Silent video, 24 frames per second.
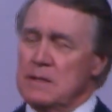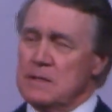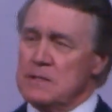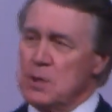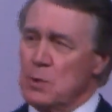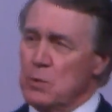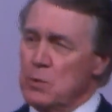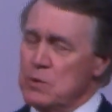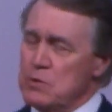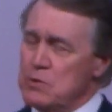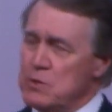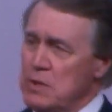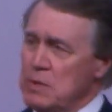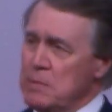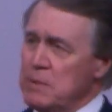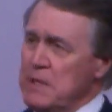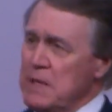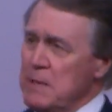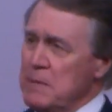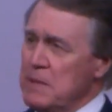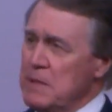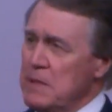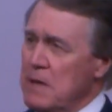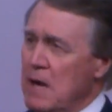So when Trump
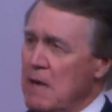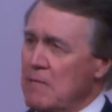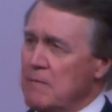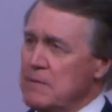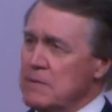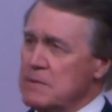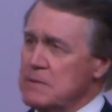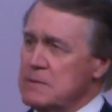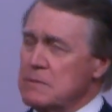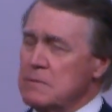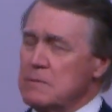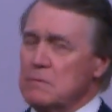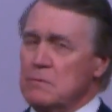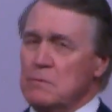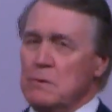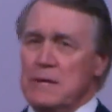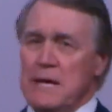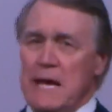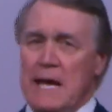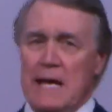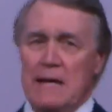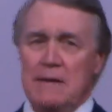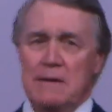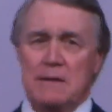came in office,
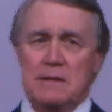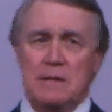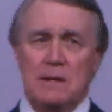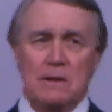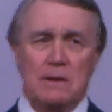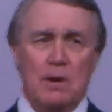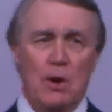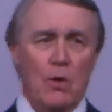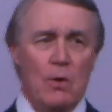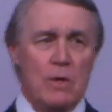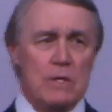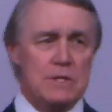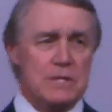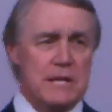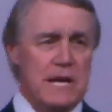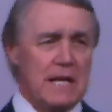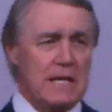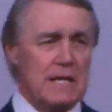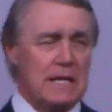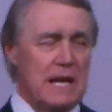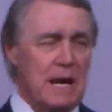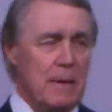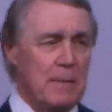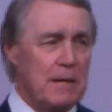we had the lowest
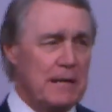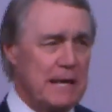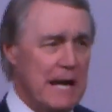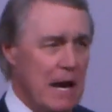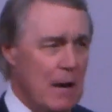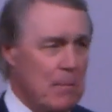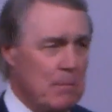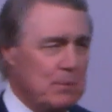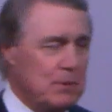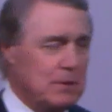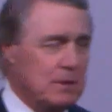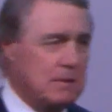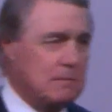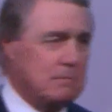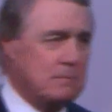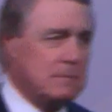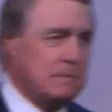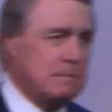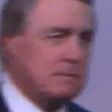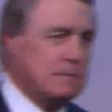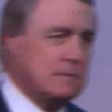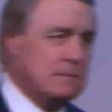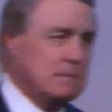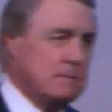economic output
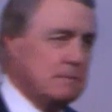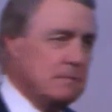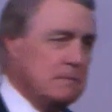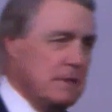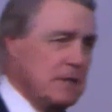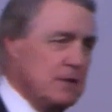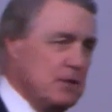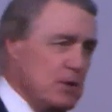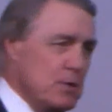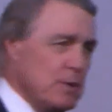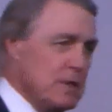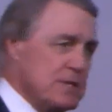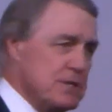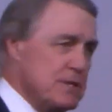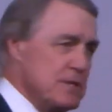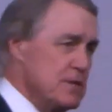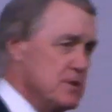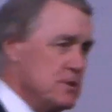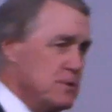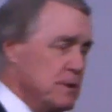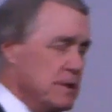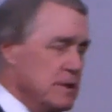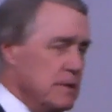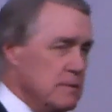in U.S.
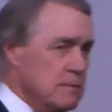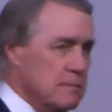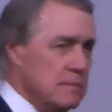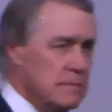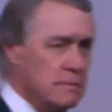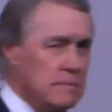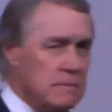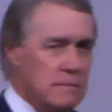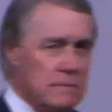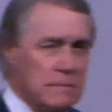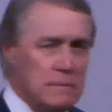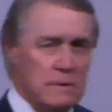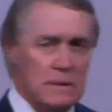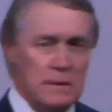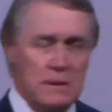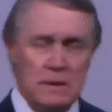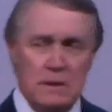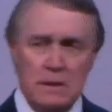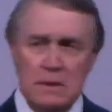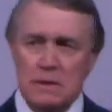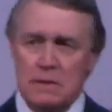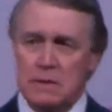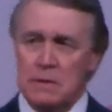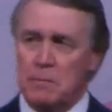history.
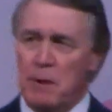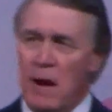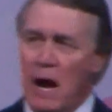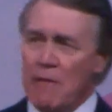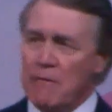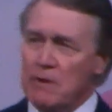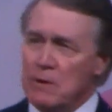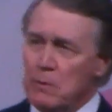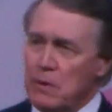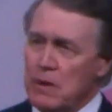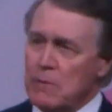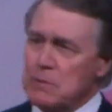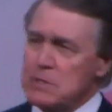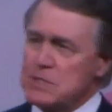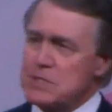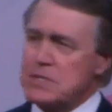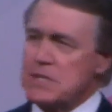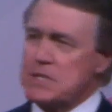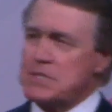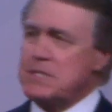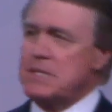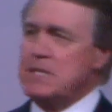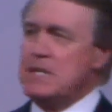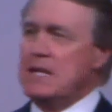The poverty rate was
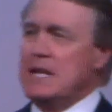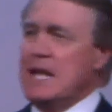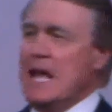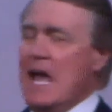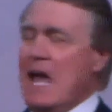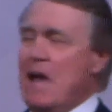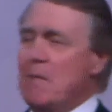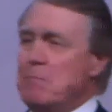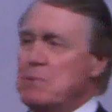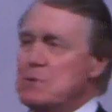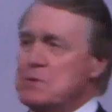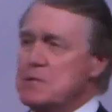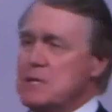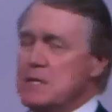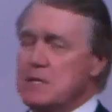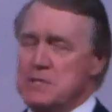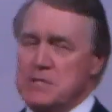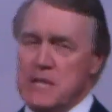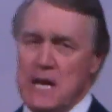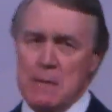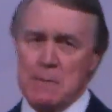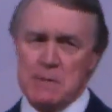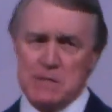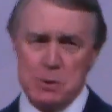
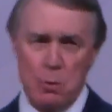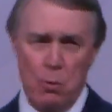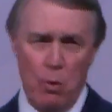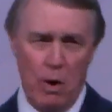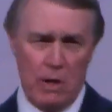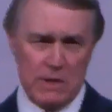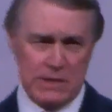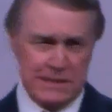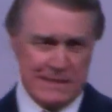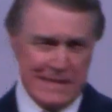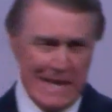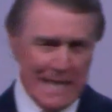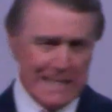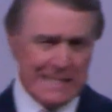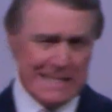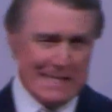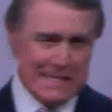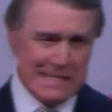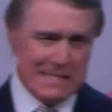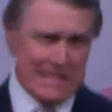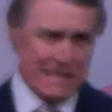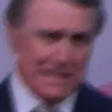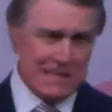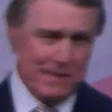16.5%, same as it was in
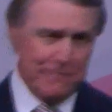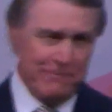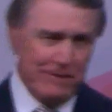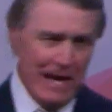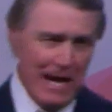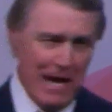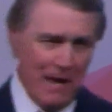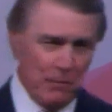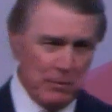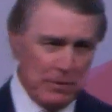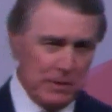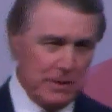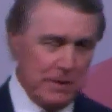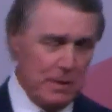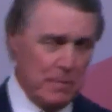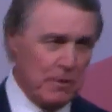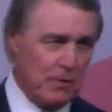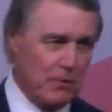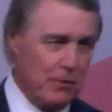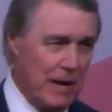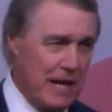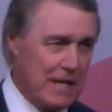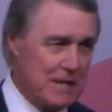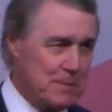1965 when the
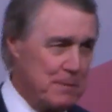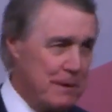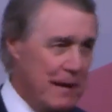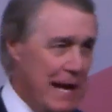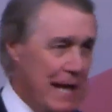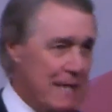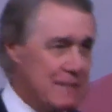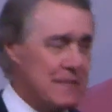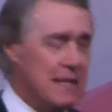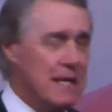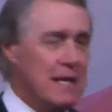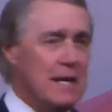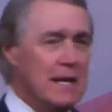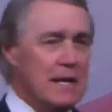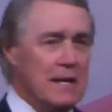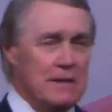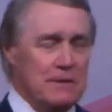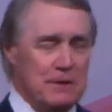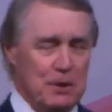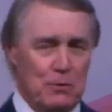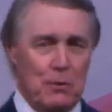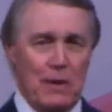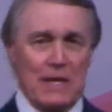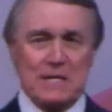Democrats passed
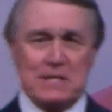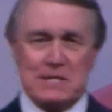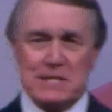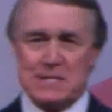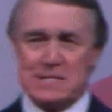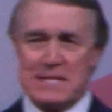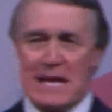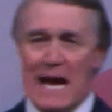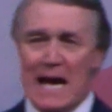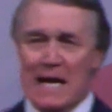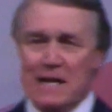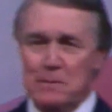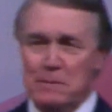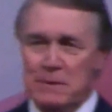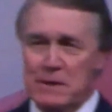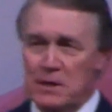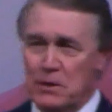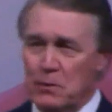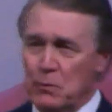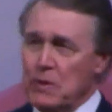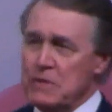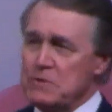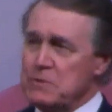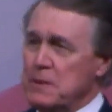the Great Society
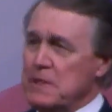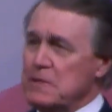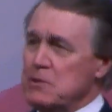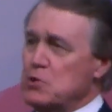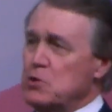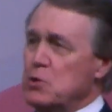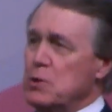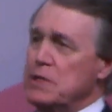Bill, and we spent